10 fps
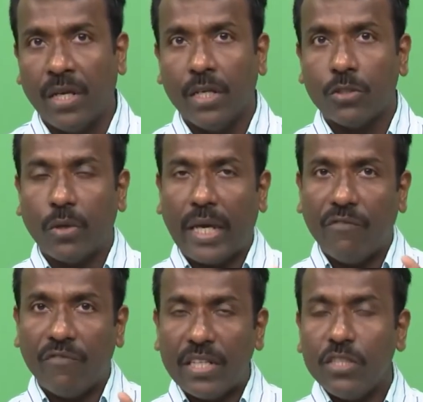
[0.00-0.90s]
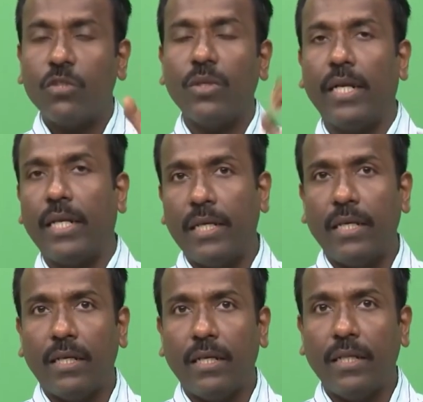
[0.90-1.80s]
So, eventually
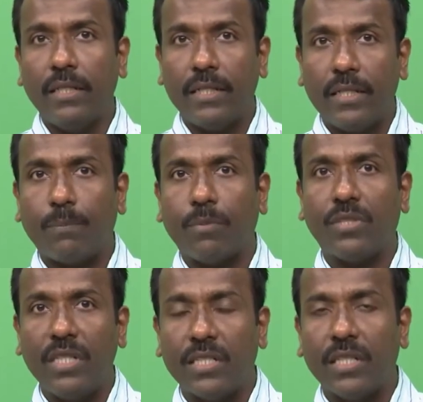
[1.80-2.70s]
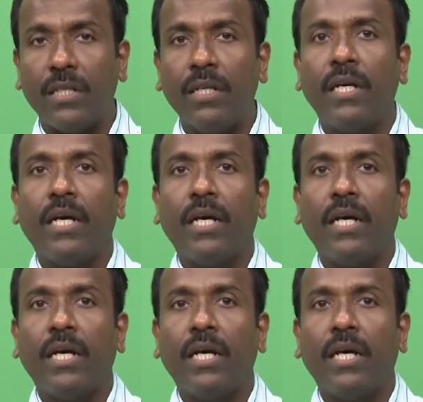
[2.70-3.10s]
the deposition